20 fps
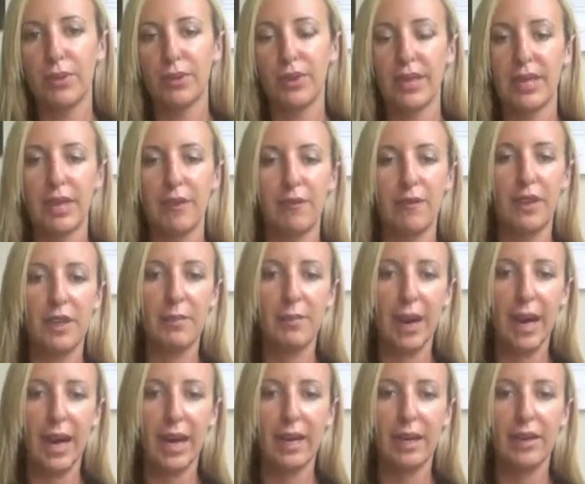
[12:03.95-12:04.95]
You can get
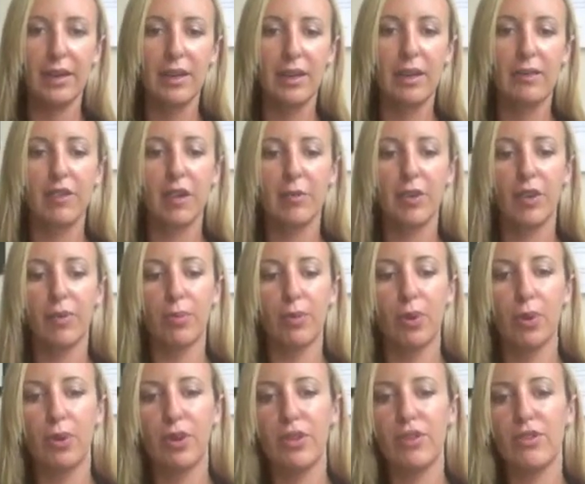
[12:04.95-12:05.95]
feedback from your
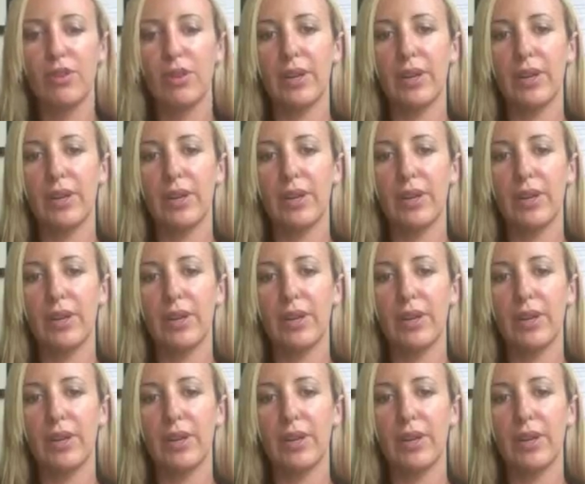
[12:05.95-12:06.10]
employees.